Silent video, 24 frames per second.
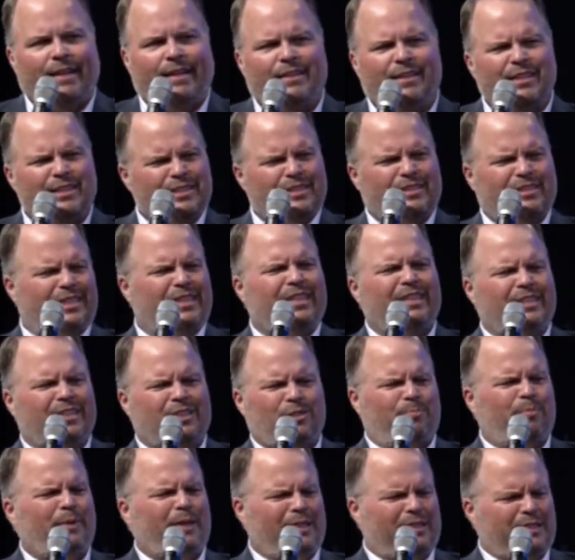And this thing
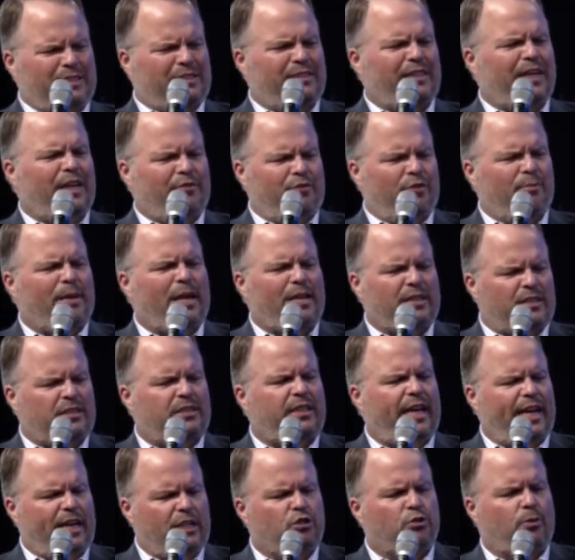that's being said from that
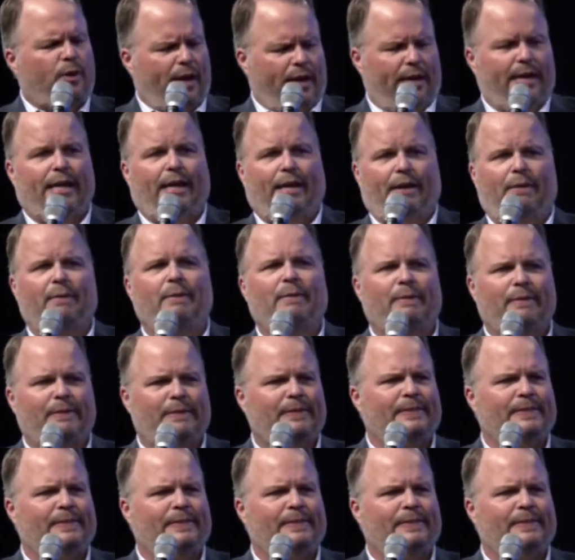stage right now,